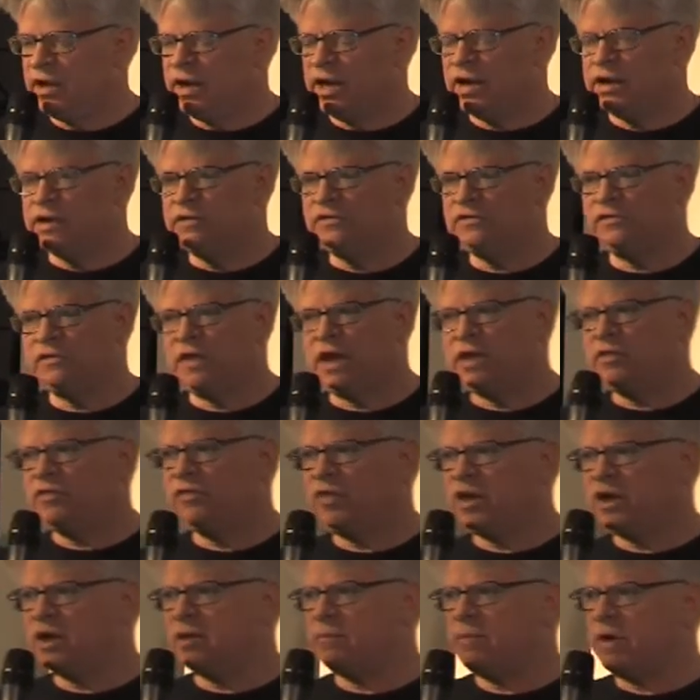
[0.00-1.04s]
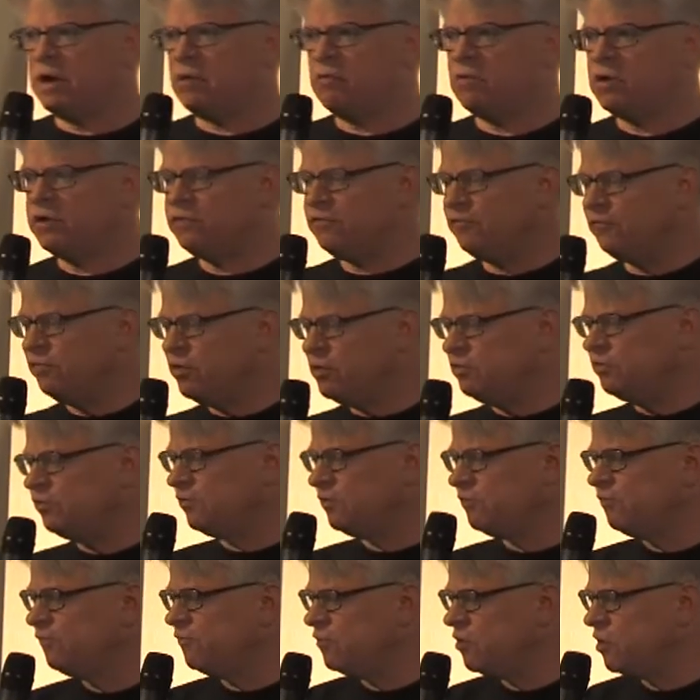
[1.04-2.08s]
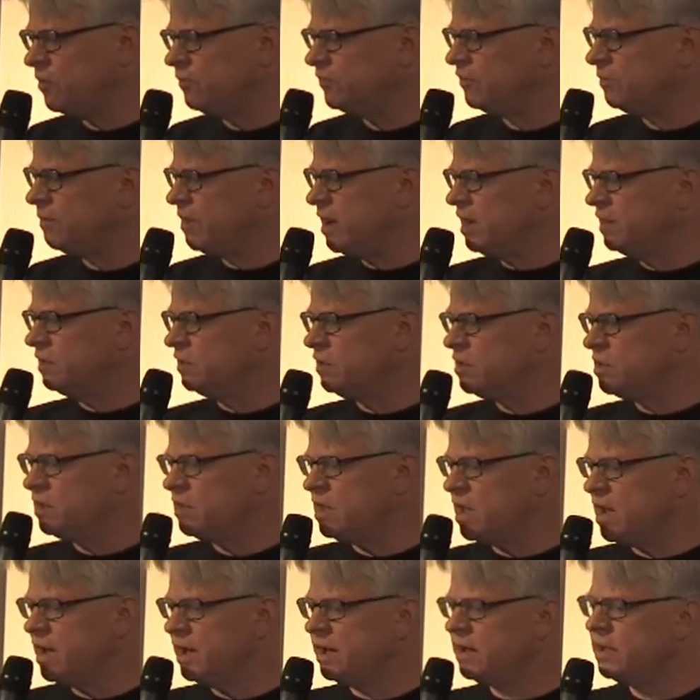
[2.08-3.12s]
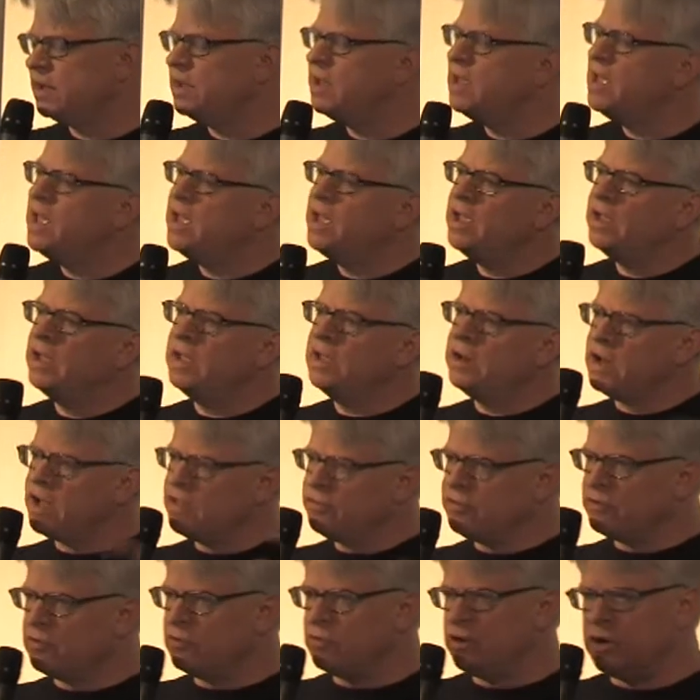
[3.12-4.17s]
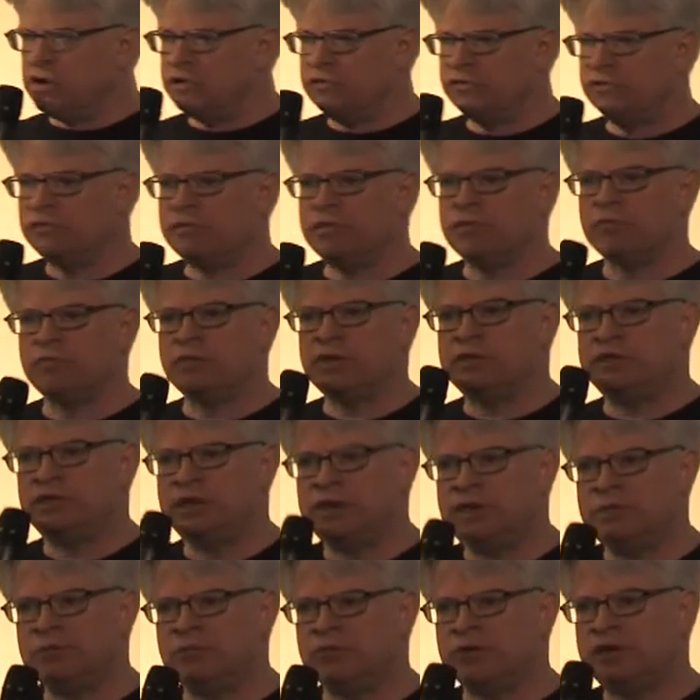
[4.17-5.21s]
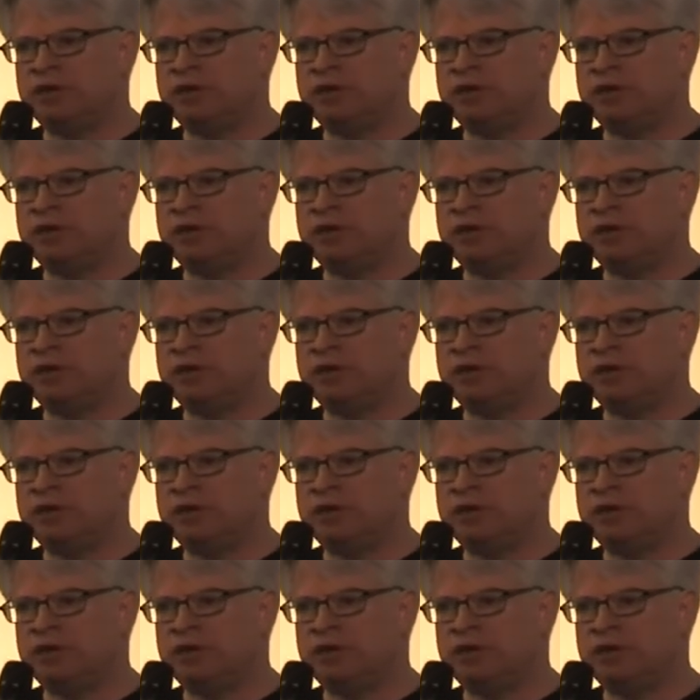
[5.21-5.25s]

and instead think about what future forms might look like. In other words, to redeem